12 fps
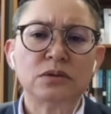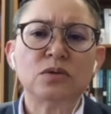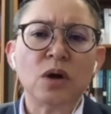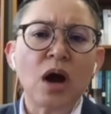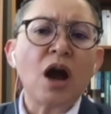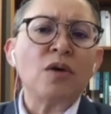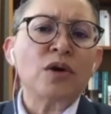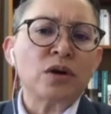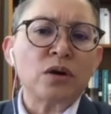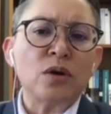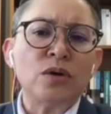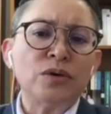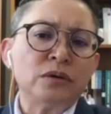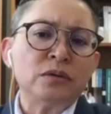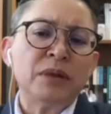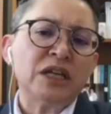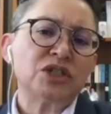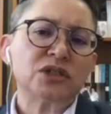our own
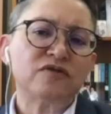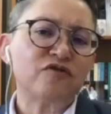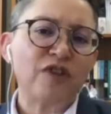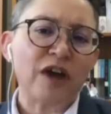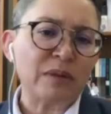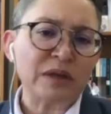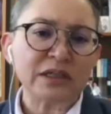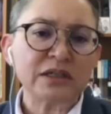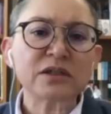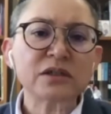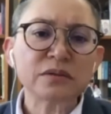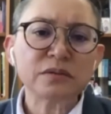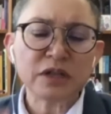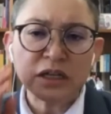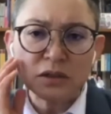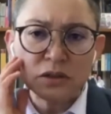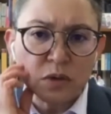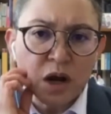makeshift families,
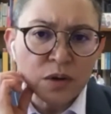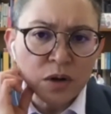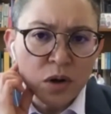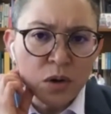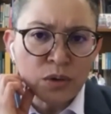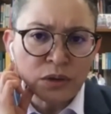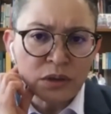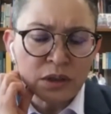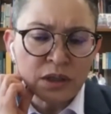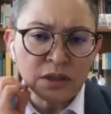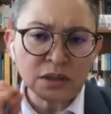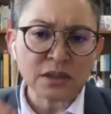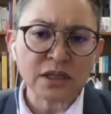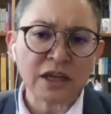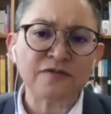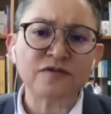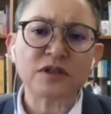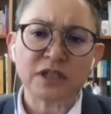right? To our own
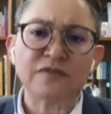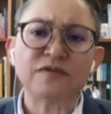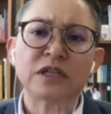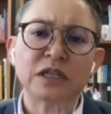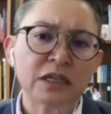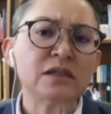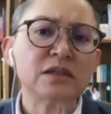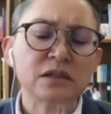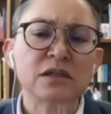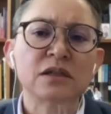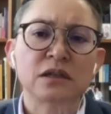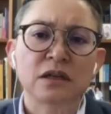safety nets.